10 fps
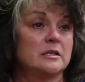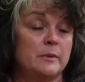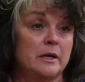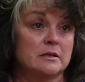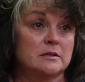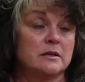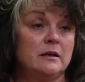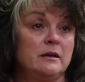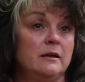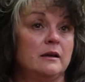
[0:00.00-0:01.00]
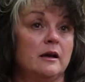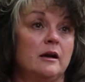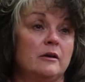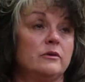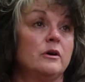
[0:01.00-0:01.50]
it's because
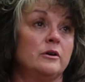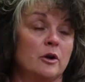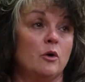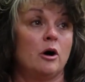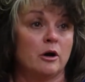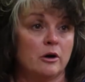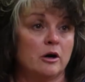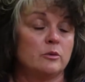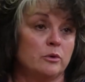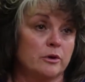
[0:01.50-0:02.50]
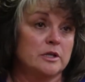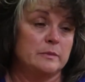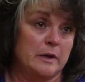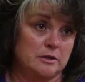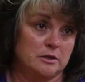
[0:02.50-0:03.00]
of our hard work as
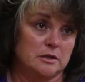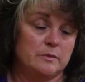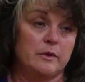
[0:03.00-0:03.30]
patients,